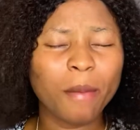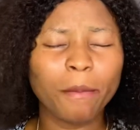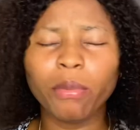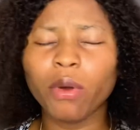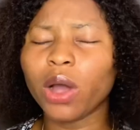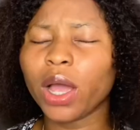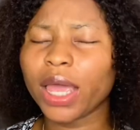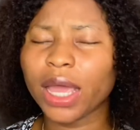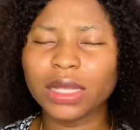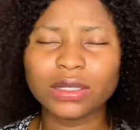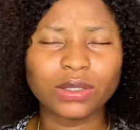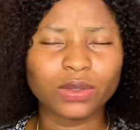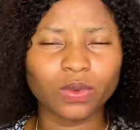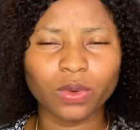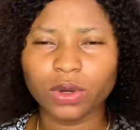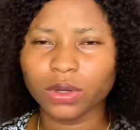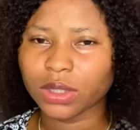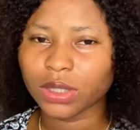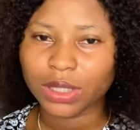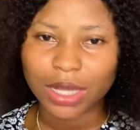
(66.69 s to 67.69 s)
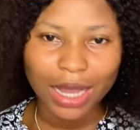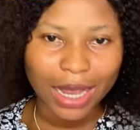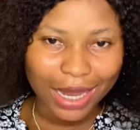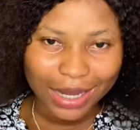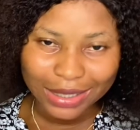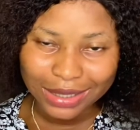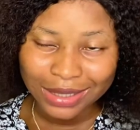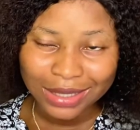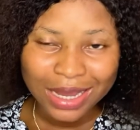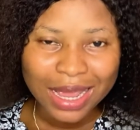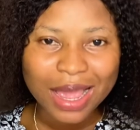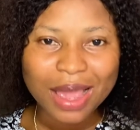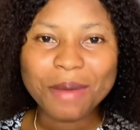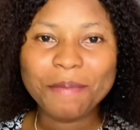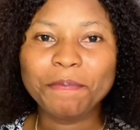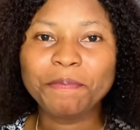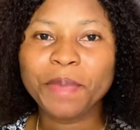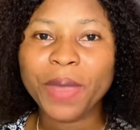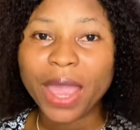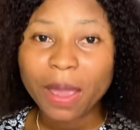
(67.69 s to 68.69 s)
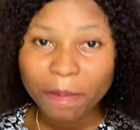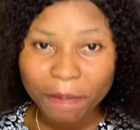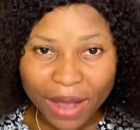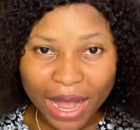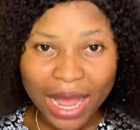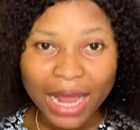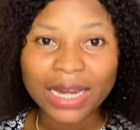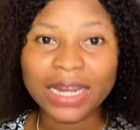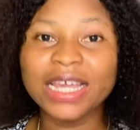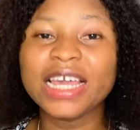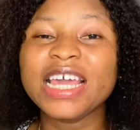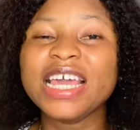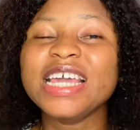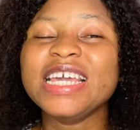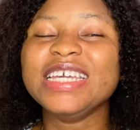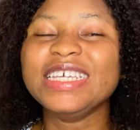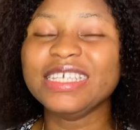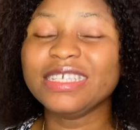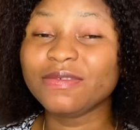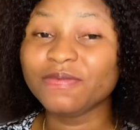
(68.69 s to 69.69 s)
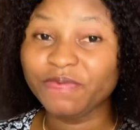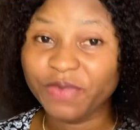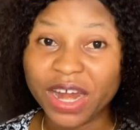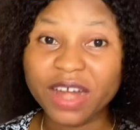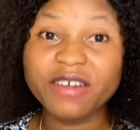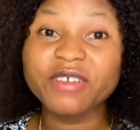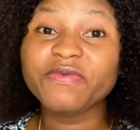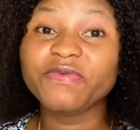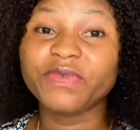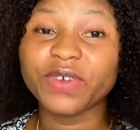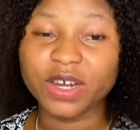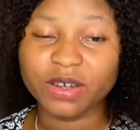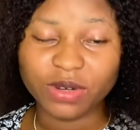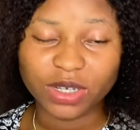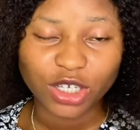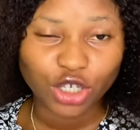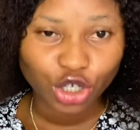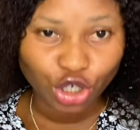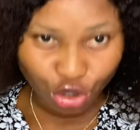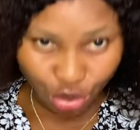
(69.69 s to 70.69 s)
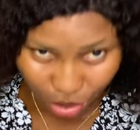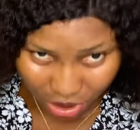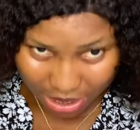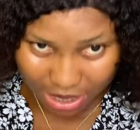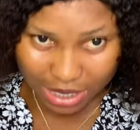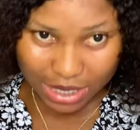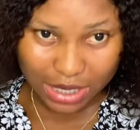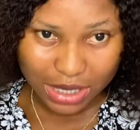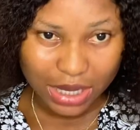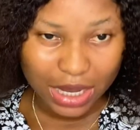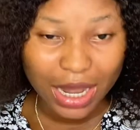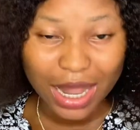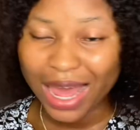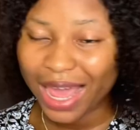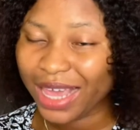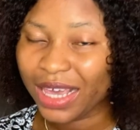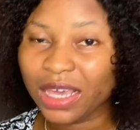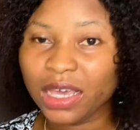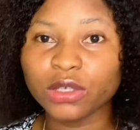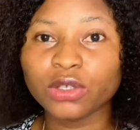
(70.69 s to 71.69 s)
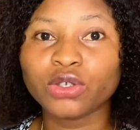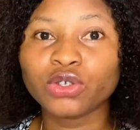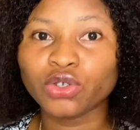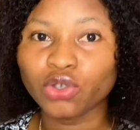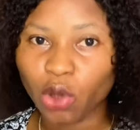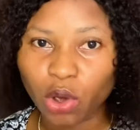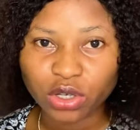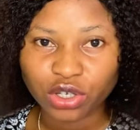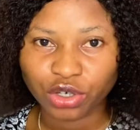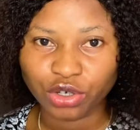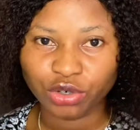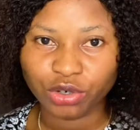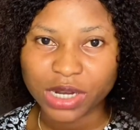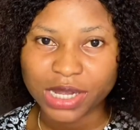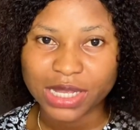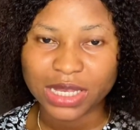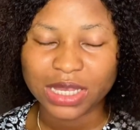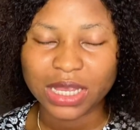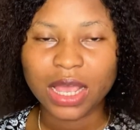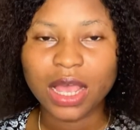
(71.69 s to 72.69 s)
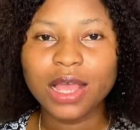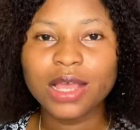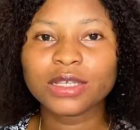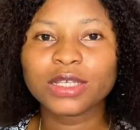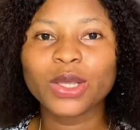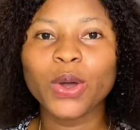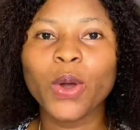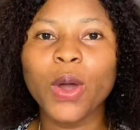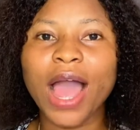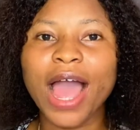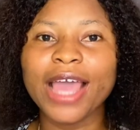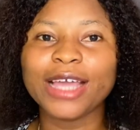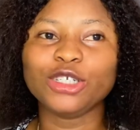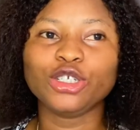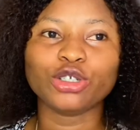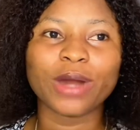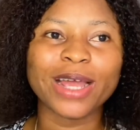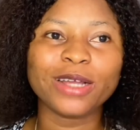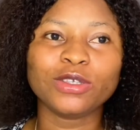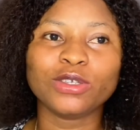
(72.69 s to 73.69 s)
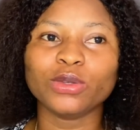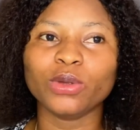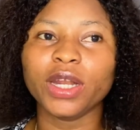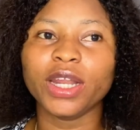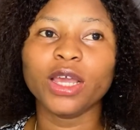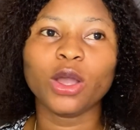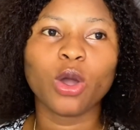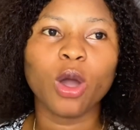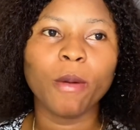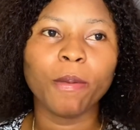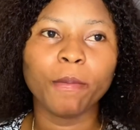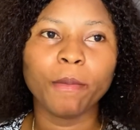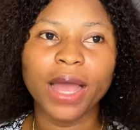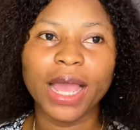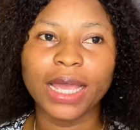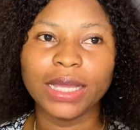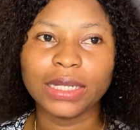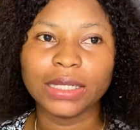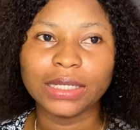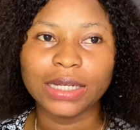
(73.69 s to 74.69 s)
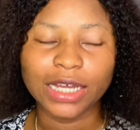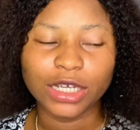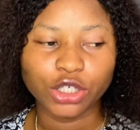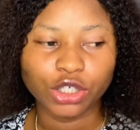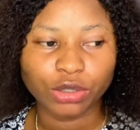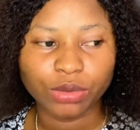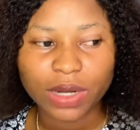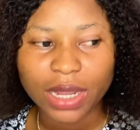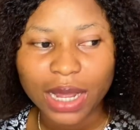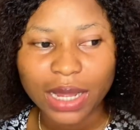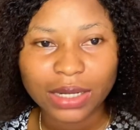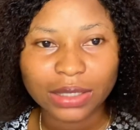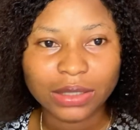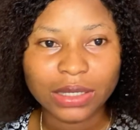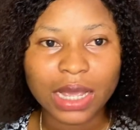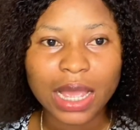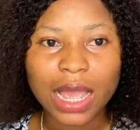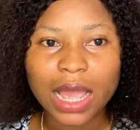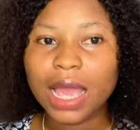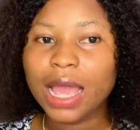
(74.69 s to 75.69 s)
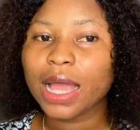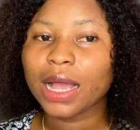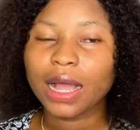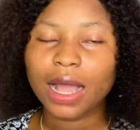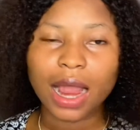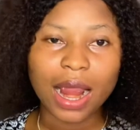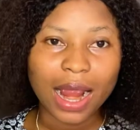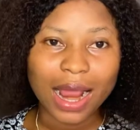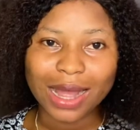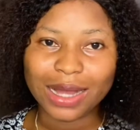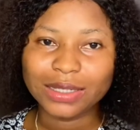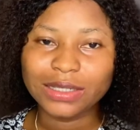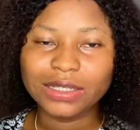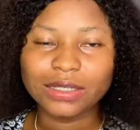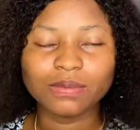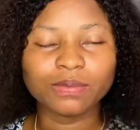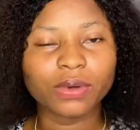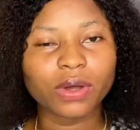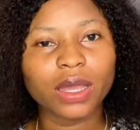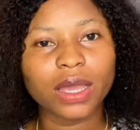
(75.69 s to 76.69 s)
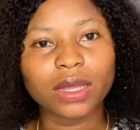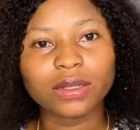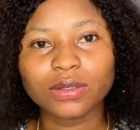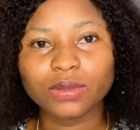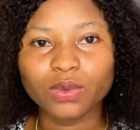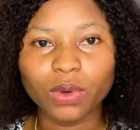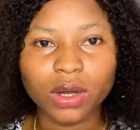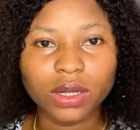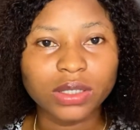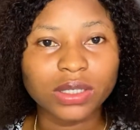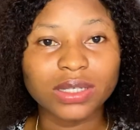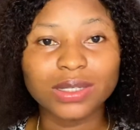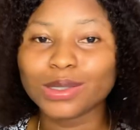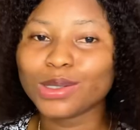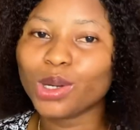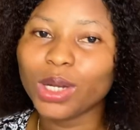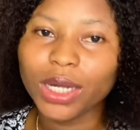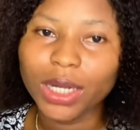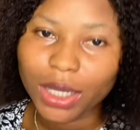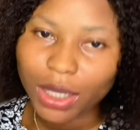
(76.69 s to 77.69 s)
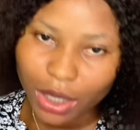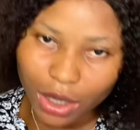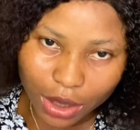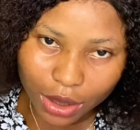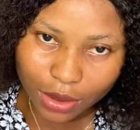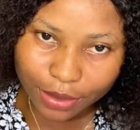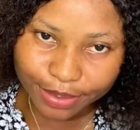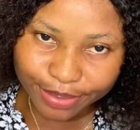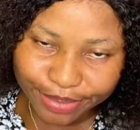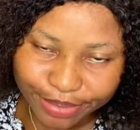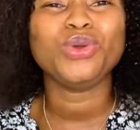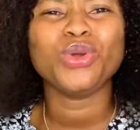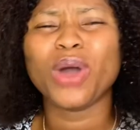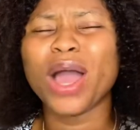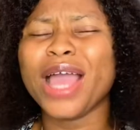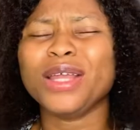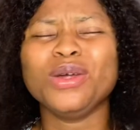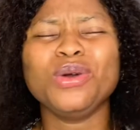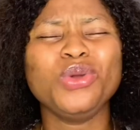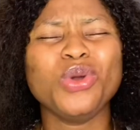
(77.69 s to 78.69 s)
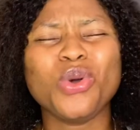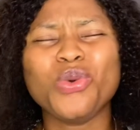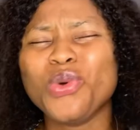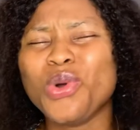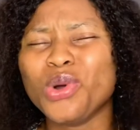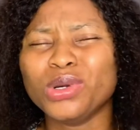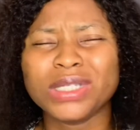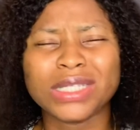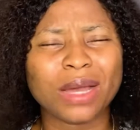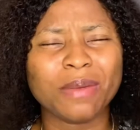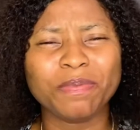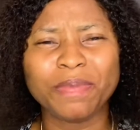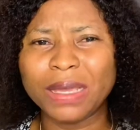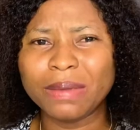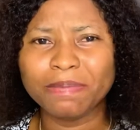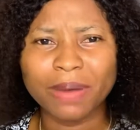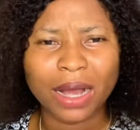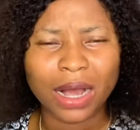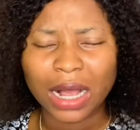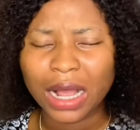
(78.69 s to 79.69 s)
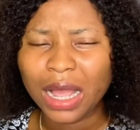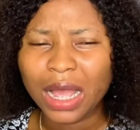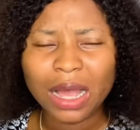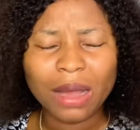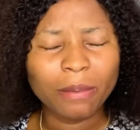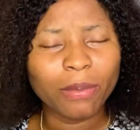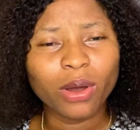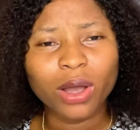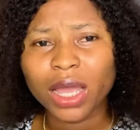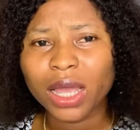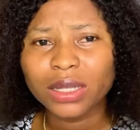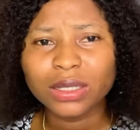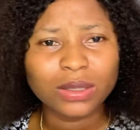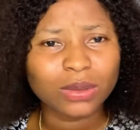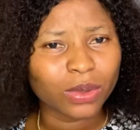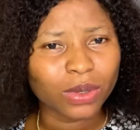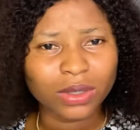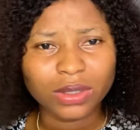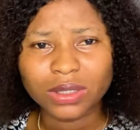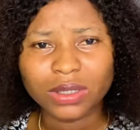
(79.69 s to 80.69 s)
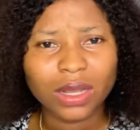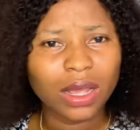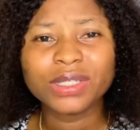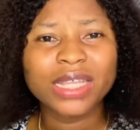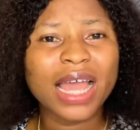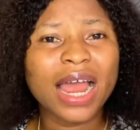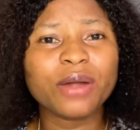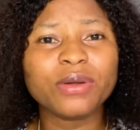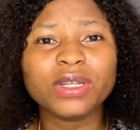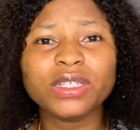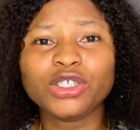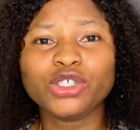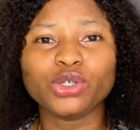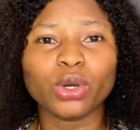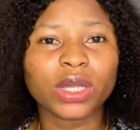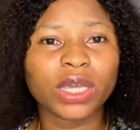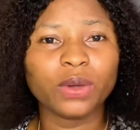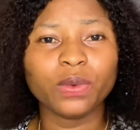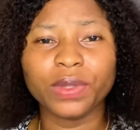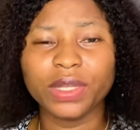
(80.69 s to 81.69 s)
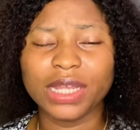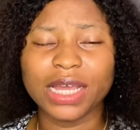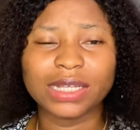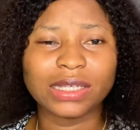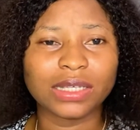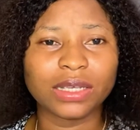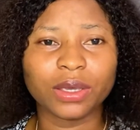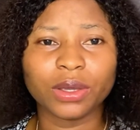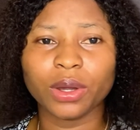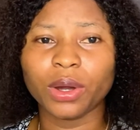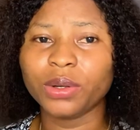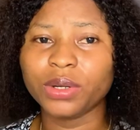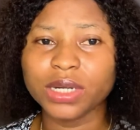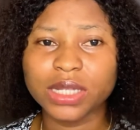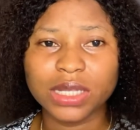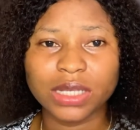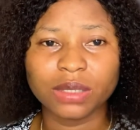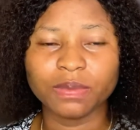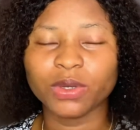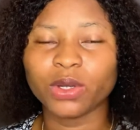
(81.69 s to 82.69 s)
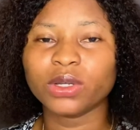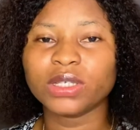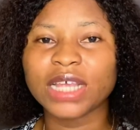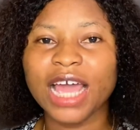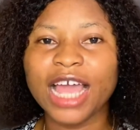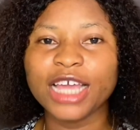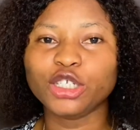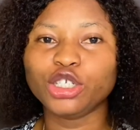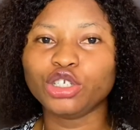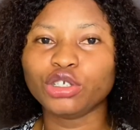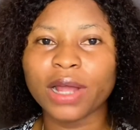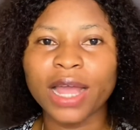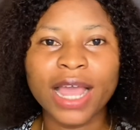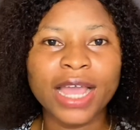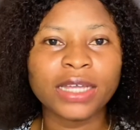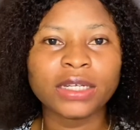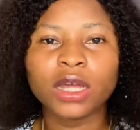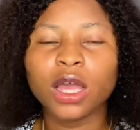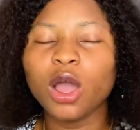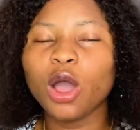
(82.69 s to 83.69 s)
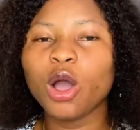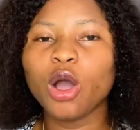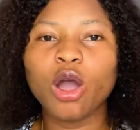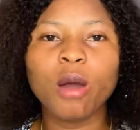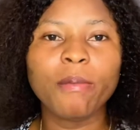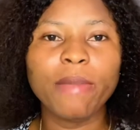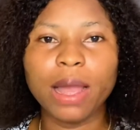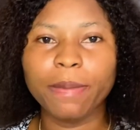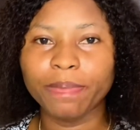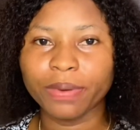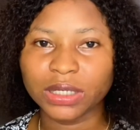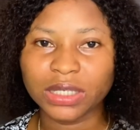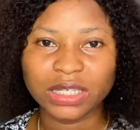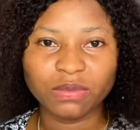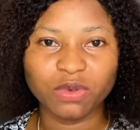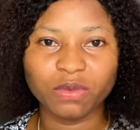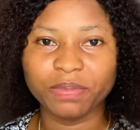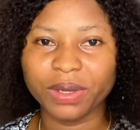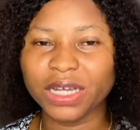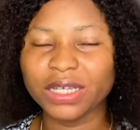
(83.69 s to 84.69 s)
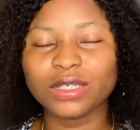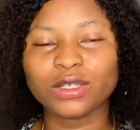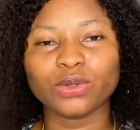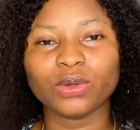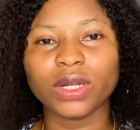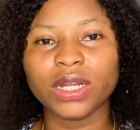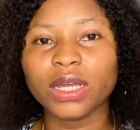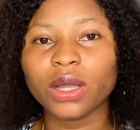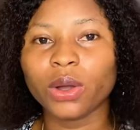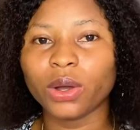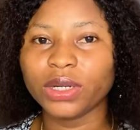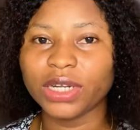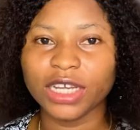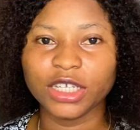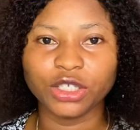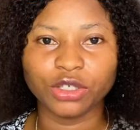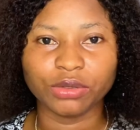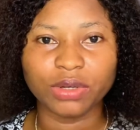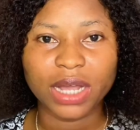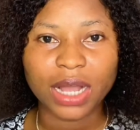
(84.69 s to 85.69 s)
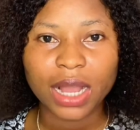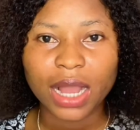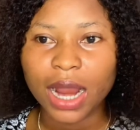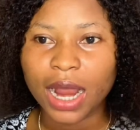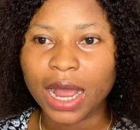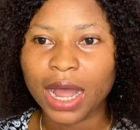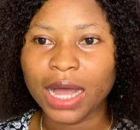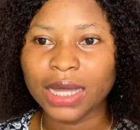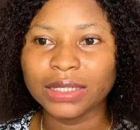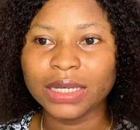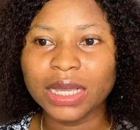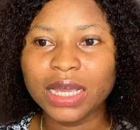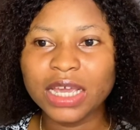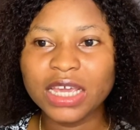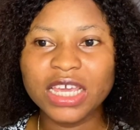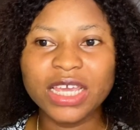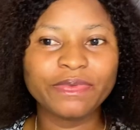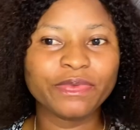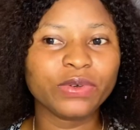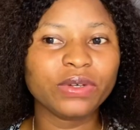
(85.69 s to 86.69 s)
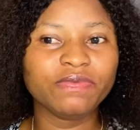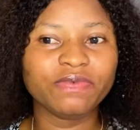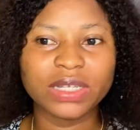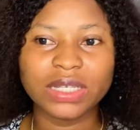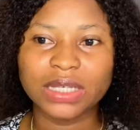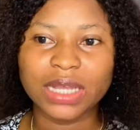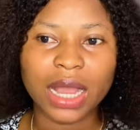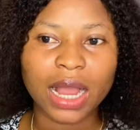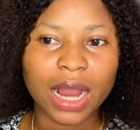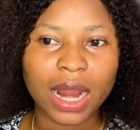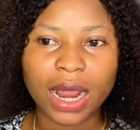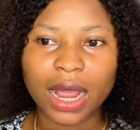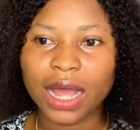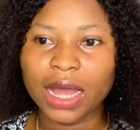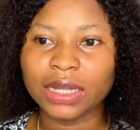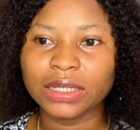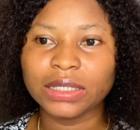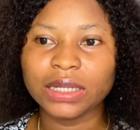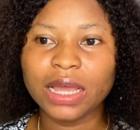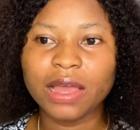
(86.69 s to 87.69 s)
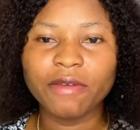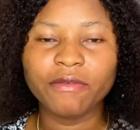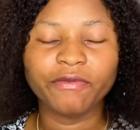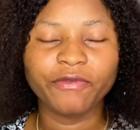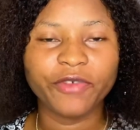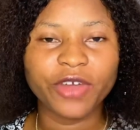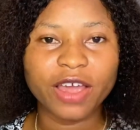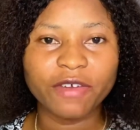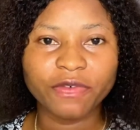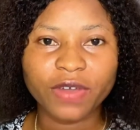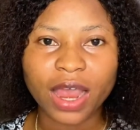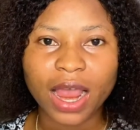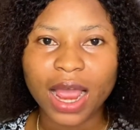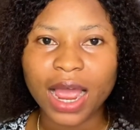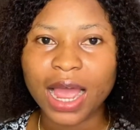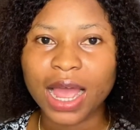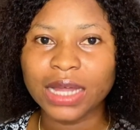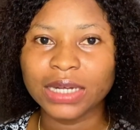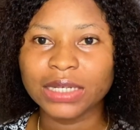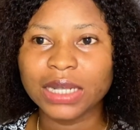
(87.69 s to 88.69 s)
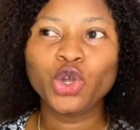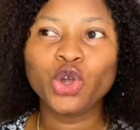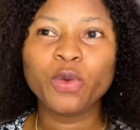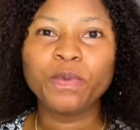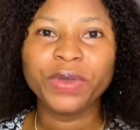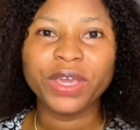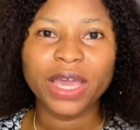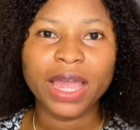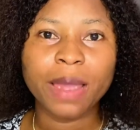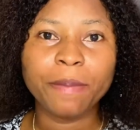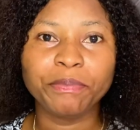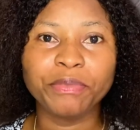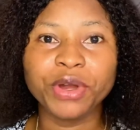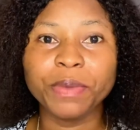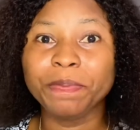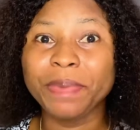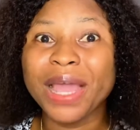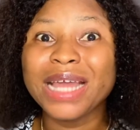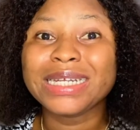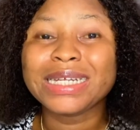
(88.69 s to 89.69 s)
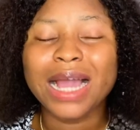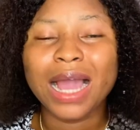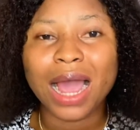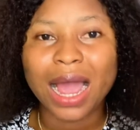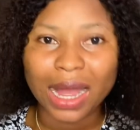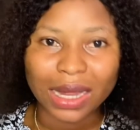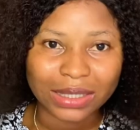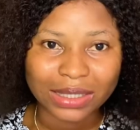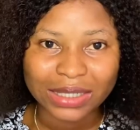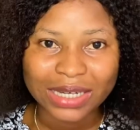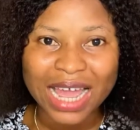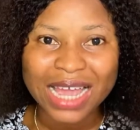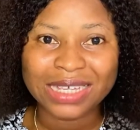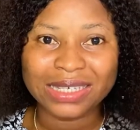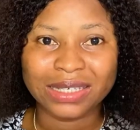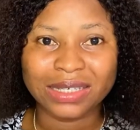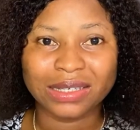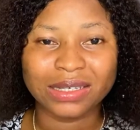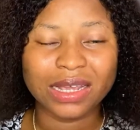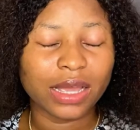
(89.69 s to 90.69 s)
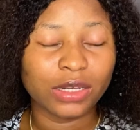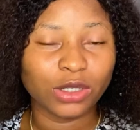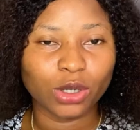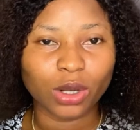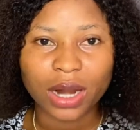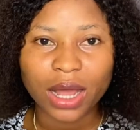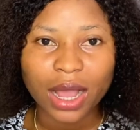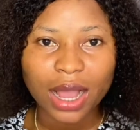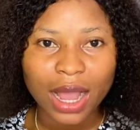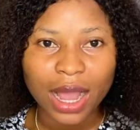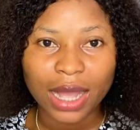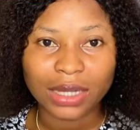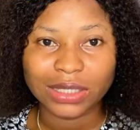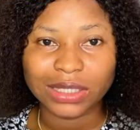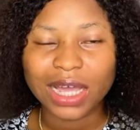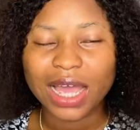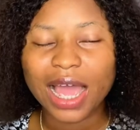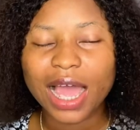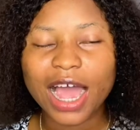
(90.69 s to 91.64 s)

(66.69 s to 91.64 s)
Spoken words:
But guess what, guys? PayPal is very, very strict, like so strict. So I tried to link up my Nigerian card, but guess what? It's not linking. So I don't know who owns that PayPal, but guess what? They aren't joking with their security, because I tried all my possible best to link on Nigerian card, even Visa card, Verve card, UBA prepaid card, that is a dollar card.